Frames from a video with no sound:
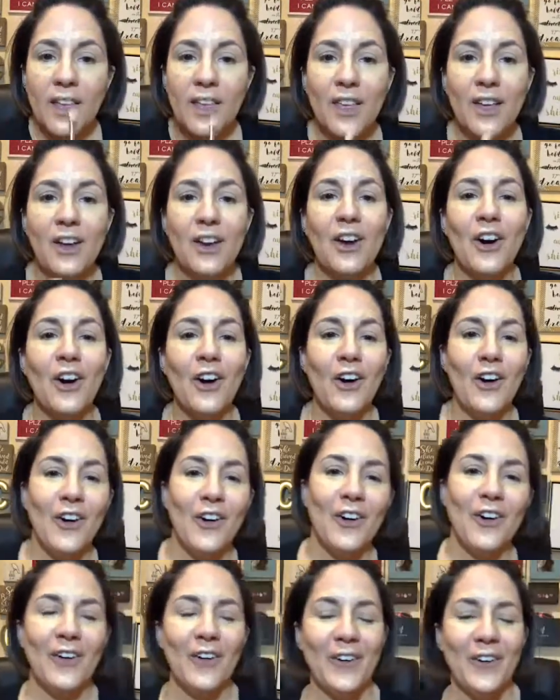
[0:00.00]
Ha ha
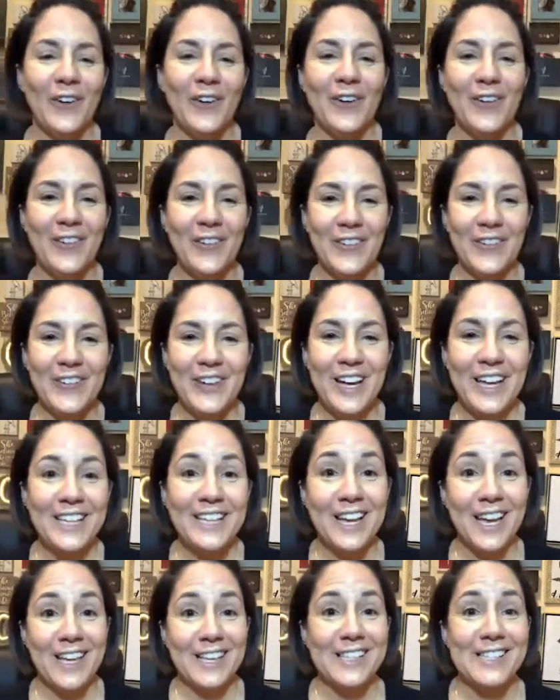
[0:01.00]
ha ha.
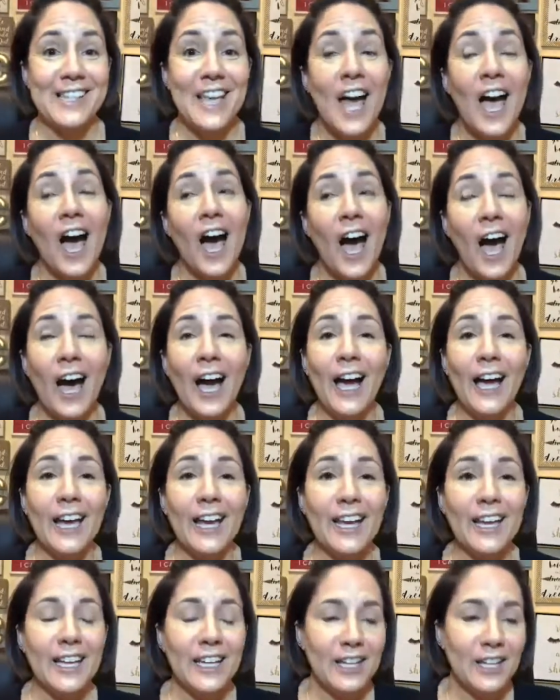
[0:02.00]
Nice.
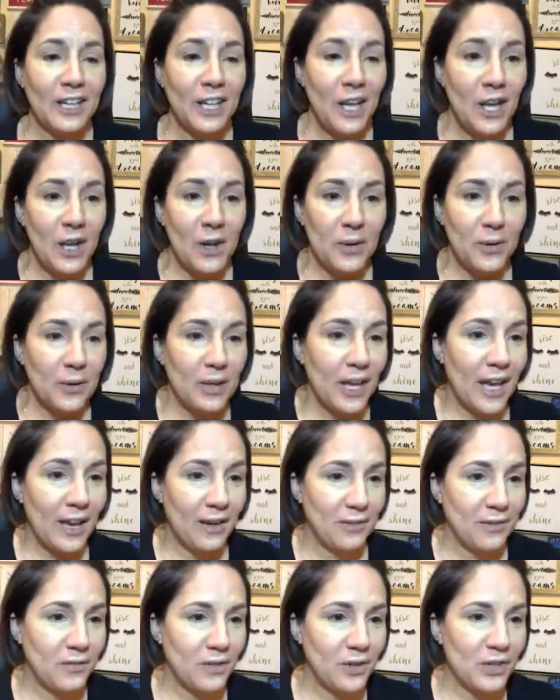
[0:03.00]

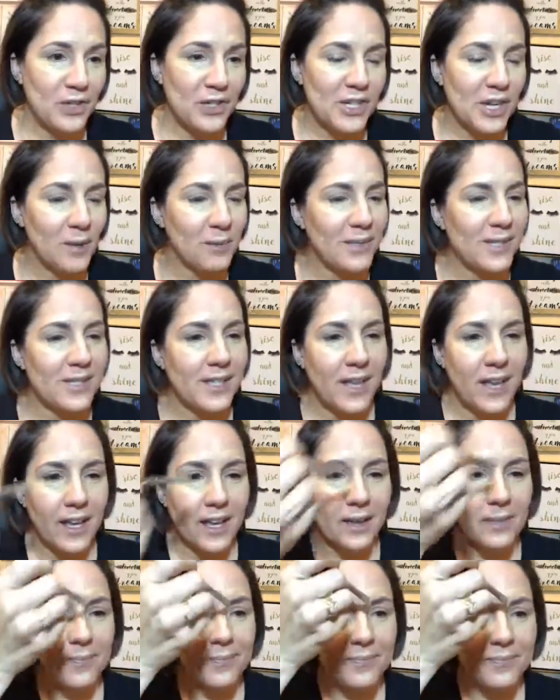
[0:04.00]
At first I was
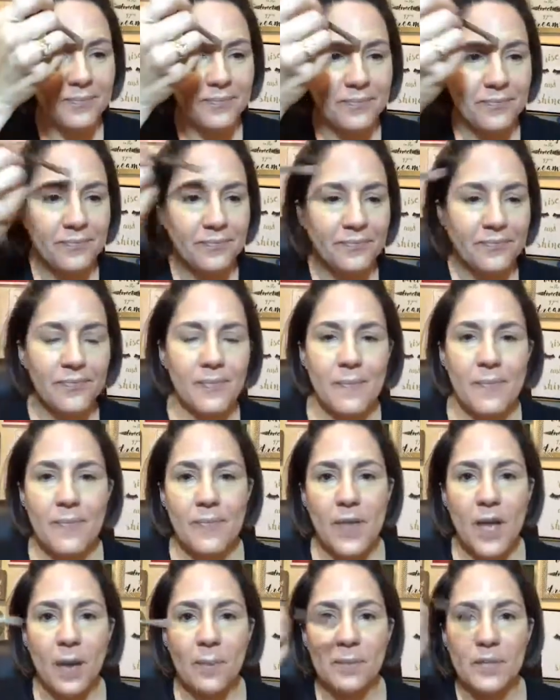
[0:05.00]
like, I'm
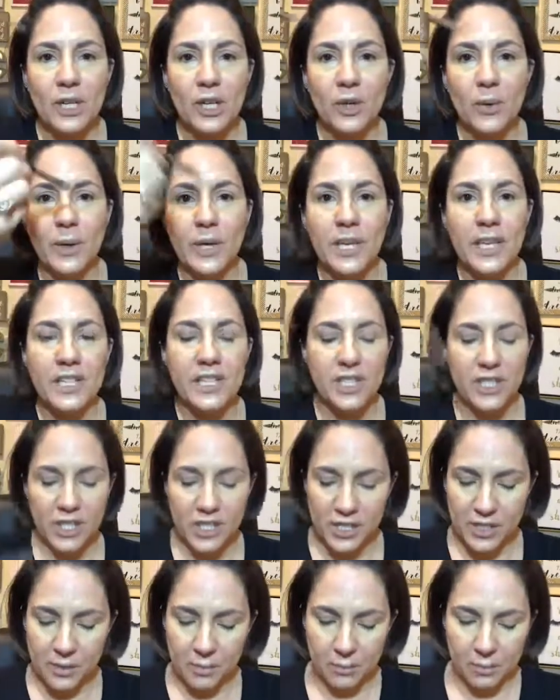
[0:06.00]
gonna go ahead and
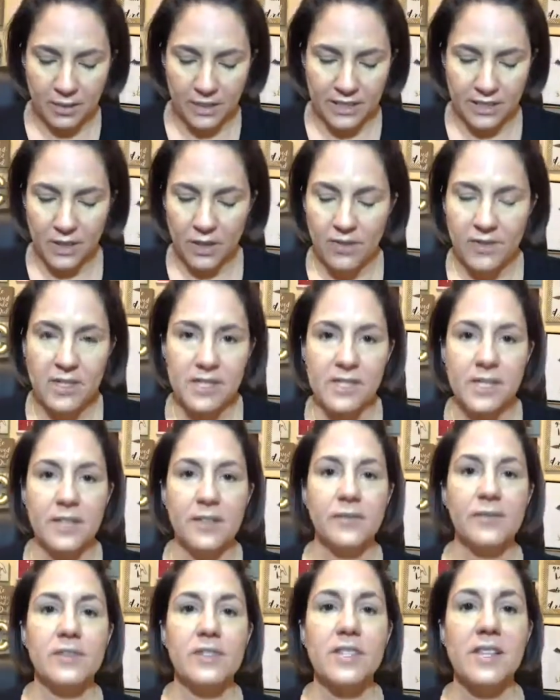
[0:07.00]
just blend all this
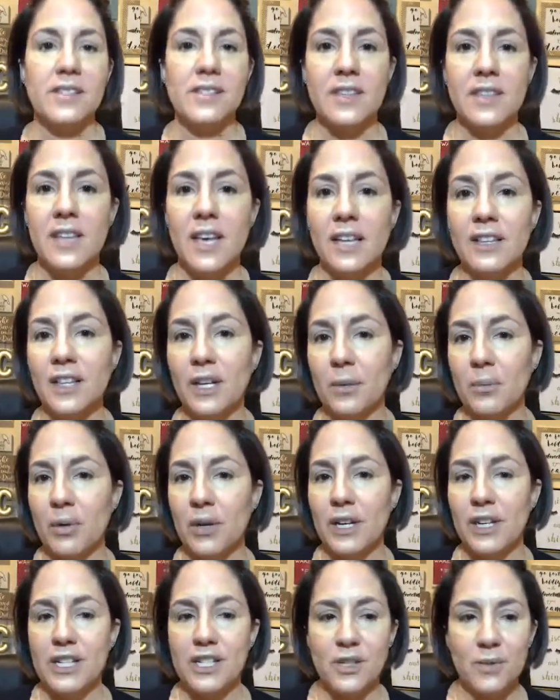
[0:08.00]
in. Doesn't that look
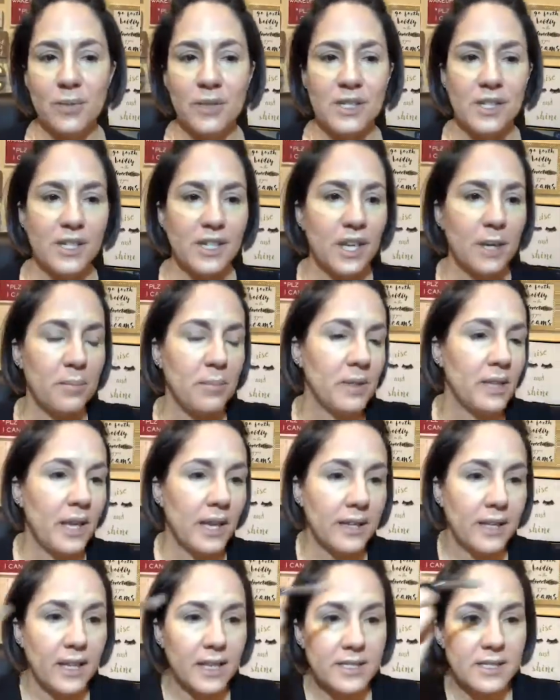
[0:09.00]
pretty? Should we just keep it
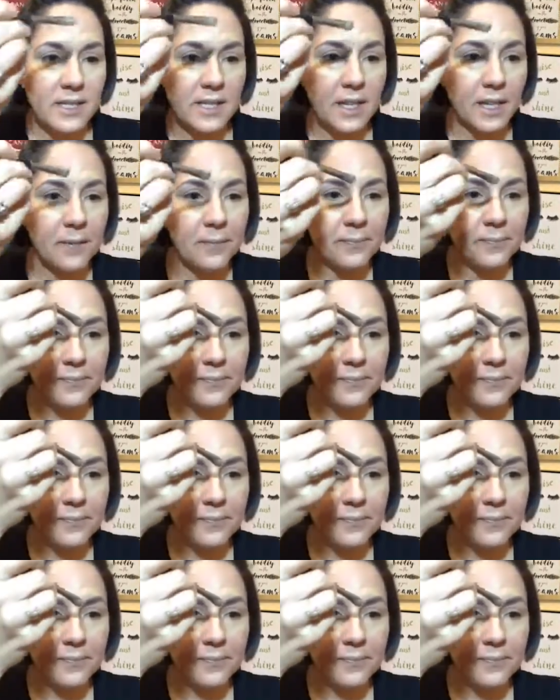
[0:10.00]
like that today?